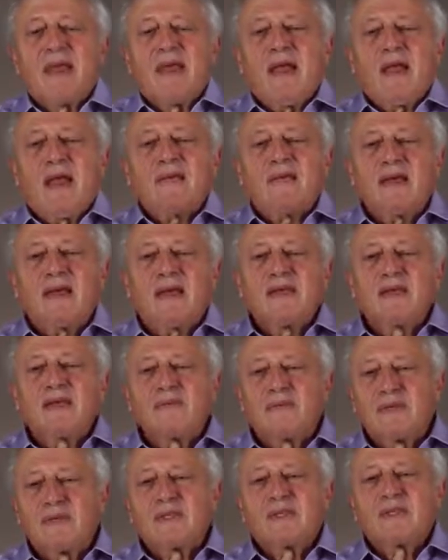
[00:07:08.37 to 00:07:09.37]
at the end
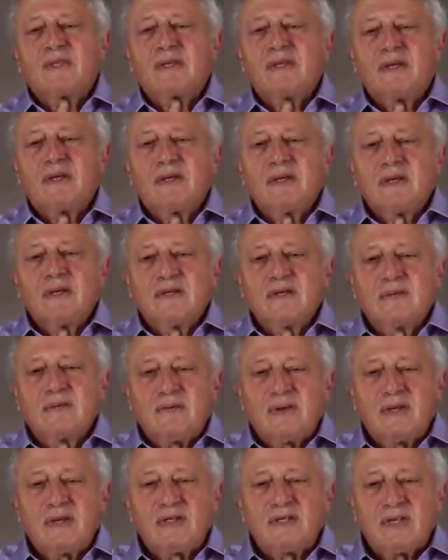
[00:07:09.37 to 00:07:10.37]
of which the
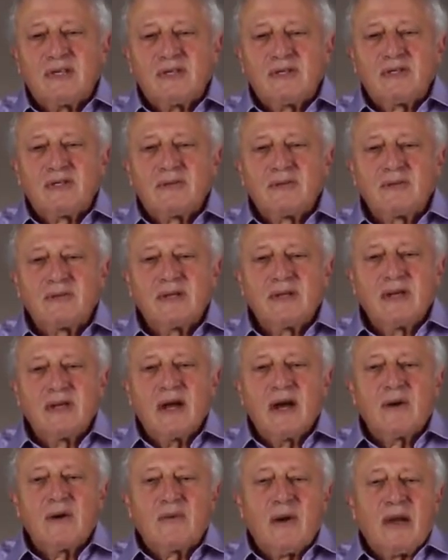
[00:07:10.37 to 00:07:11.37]
British issued
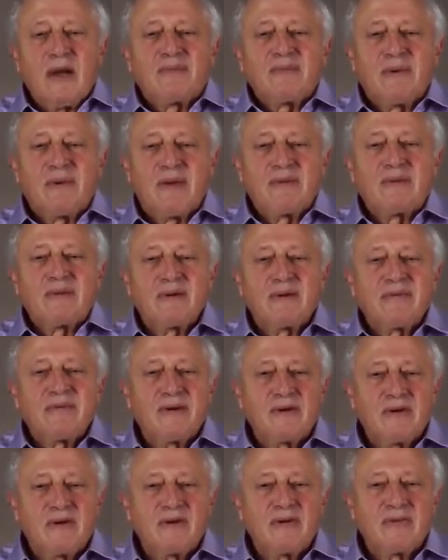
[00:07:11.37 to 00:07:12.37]
a white paper of
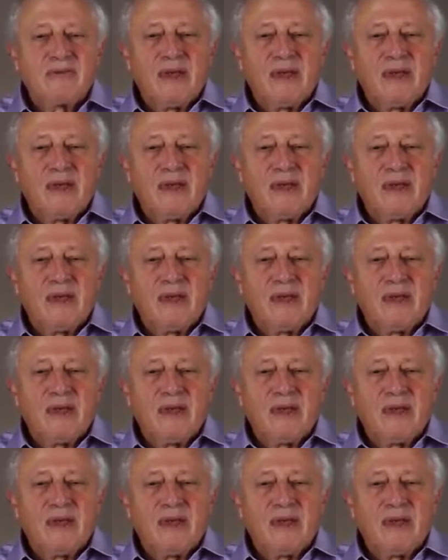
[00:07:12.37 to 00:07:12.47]
their own,